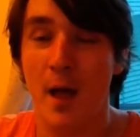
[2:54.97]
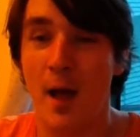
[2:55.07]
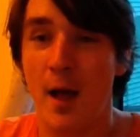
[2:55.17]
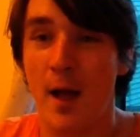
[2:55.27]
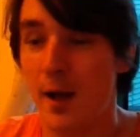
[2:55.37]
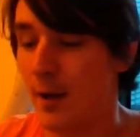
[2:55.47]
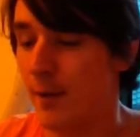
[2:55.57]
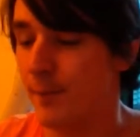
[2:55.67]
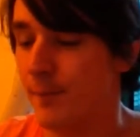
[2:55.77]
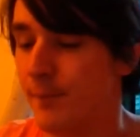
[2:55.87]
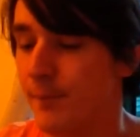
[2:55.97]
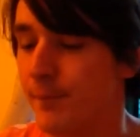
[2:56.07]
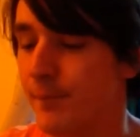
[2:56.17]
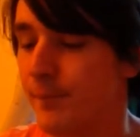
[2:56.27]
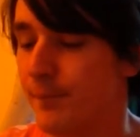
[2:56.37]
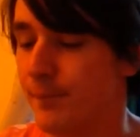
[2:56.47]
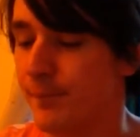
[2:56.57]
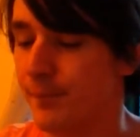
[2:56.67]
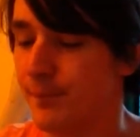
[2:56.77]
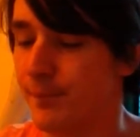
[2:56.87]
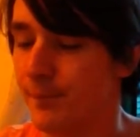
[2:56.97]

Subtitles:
[no speech]